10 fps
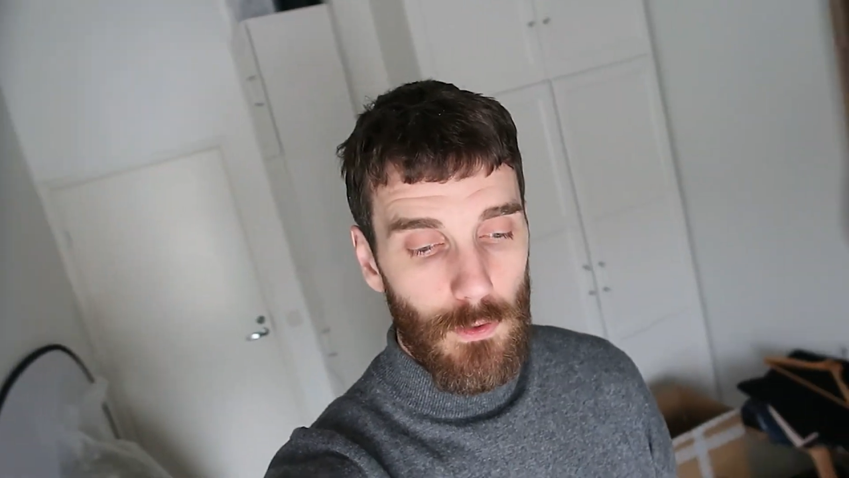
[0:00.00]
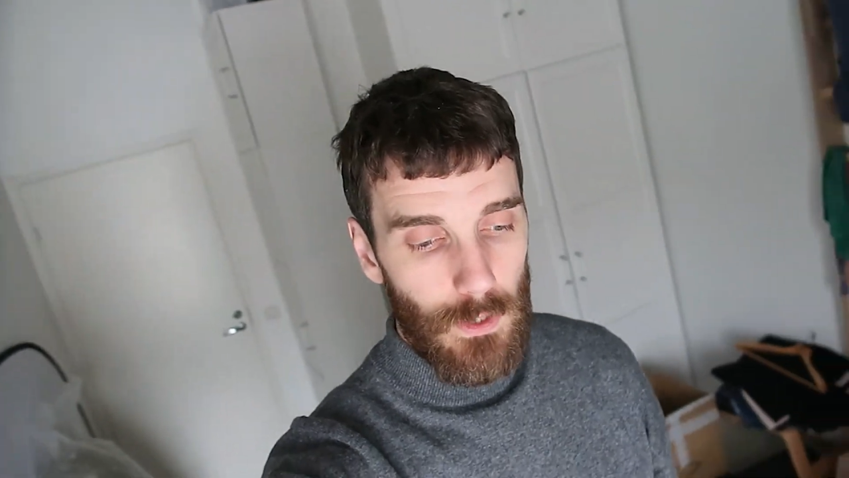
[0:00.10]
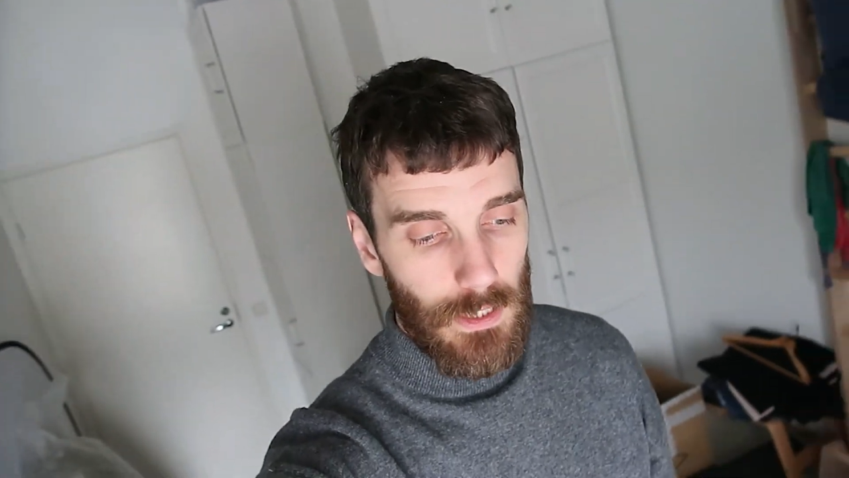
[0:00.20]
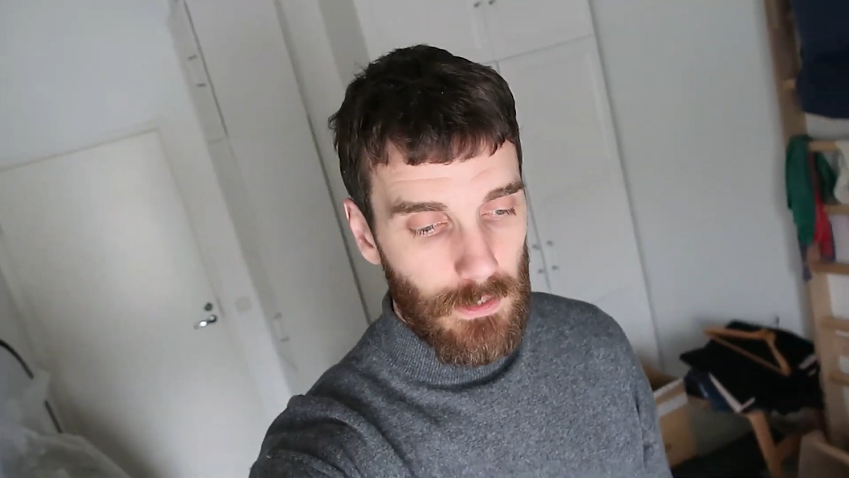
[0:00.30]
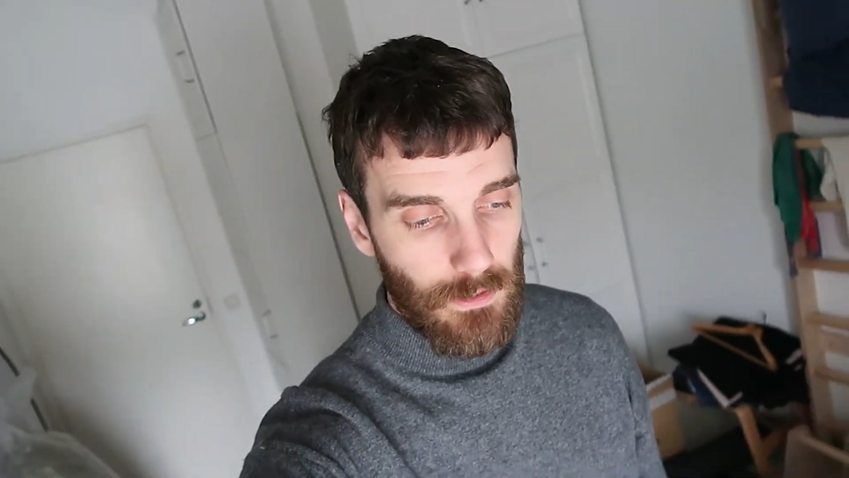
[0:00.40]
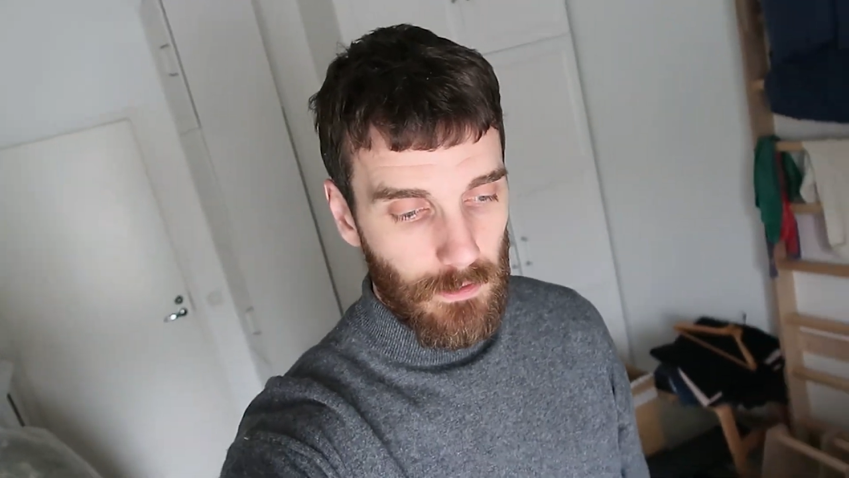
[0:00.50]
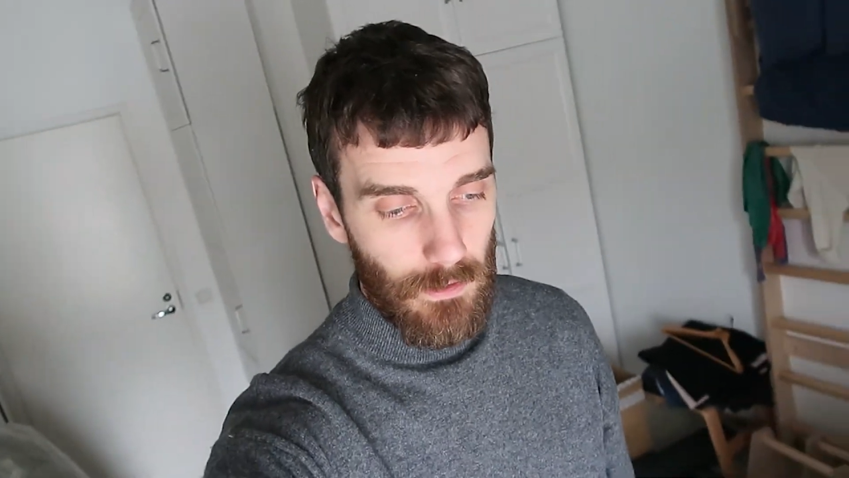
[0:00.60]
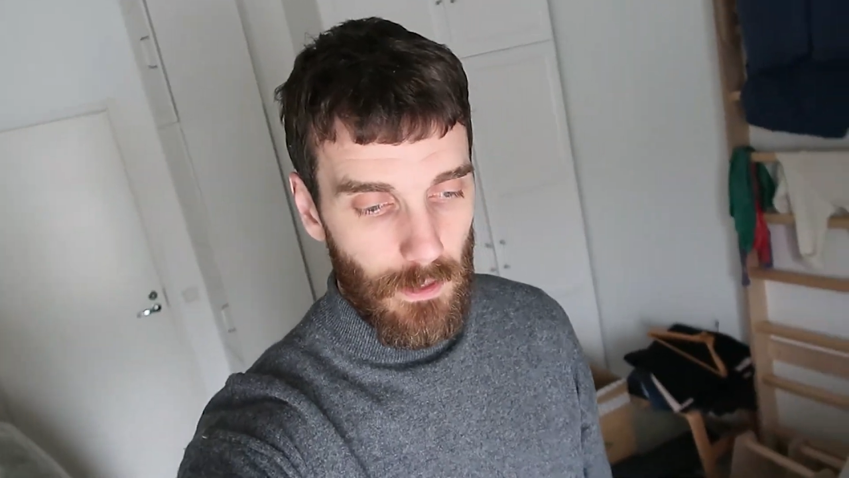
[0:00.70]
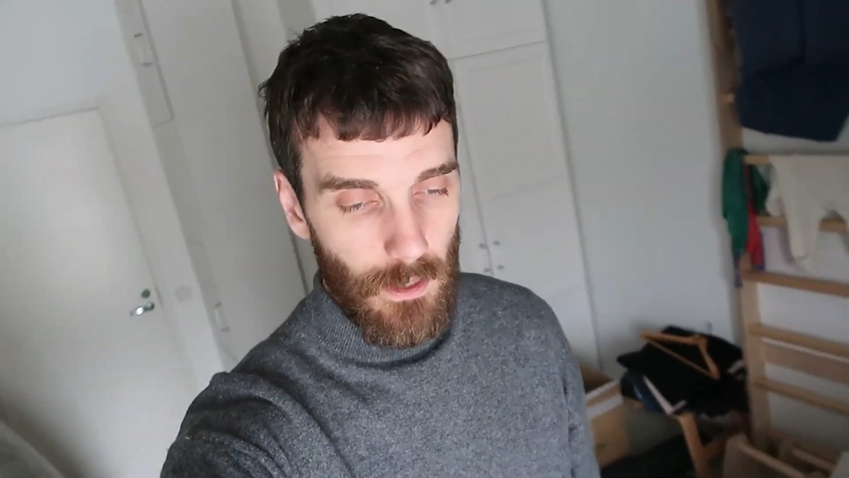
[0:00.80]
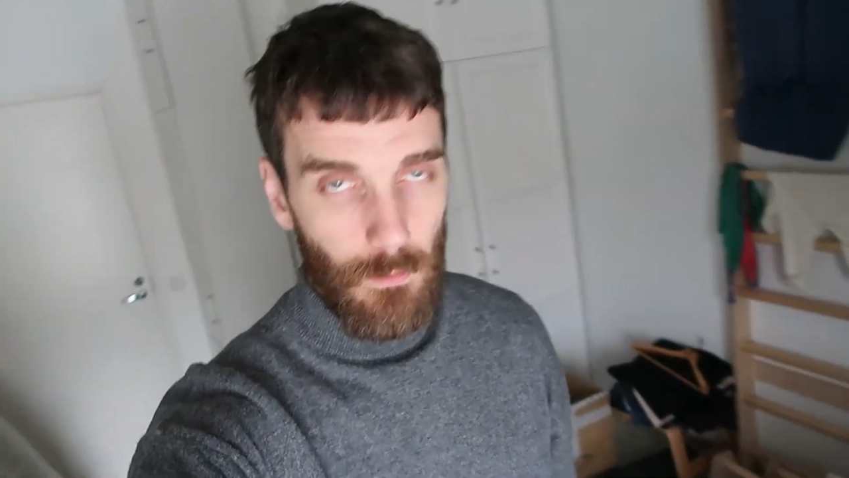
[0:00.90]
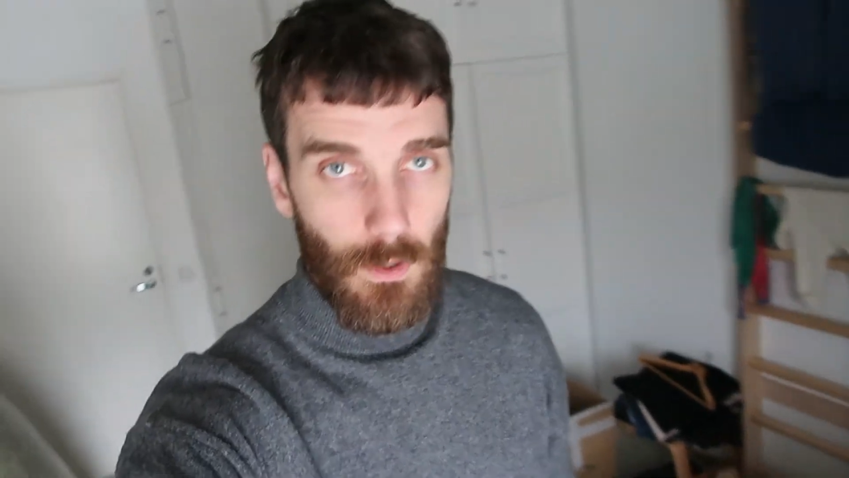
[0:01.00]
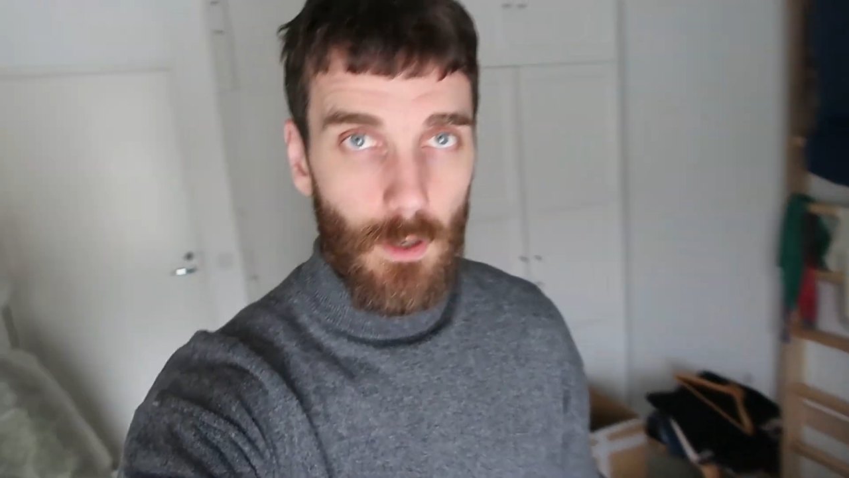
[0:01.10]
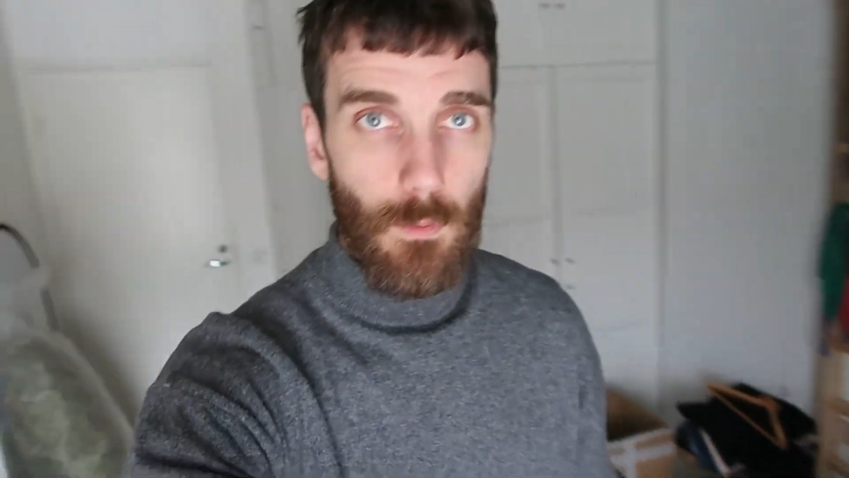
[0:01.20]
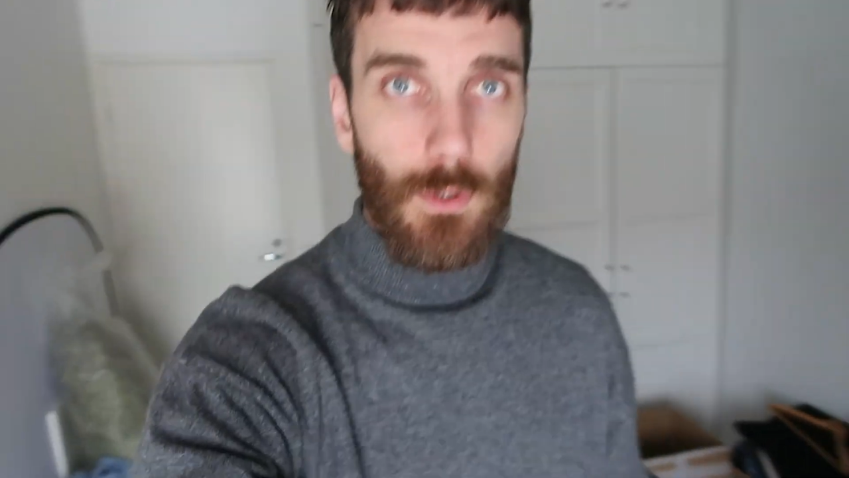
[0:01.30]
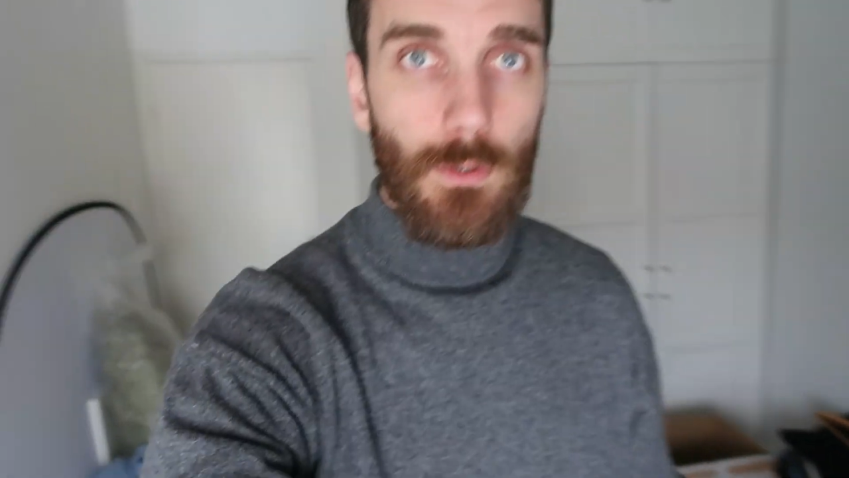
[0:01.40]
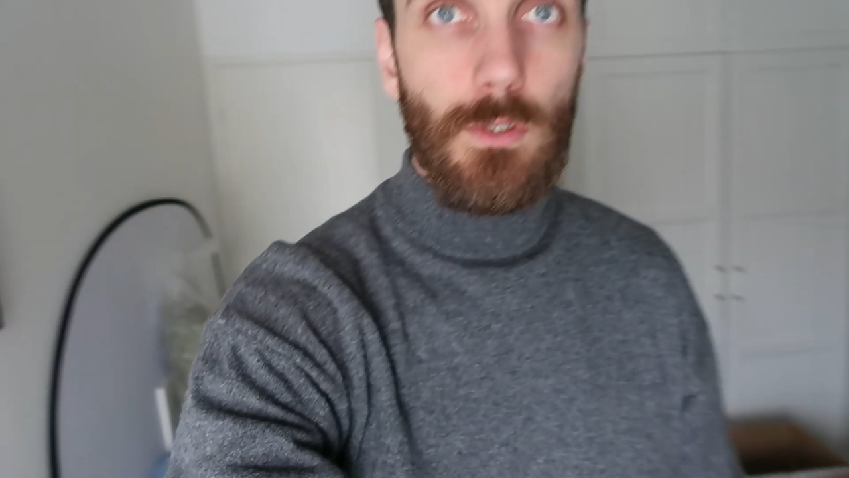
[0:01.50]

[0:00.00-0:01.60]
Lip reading: weeks. Then I'm gonna put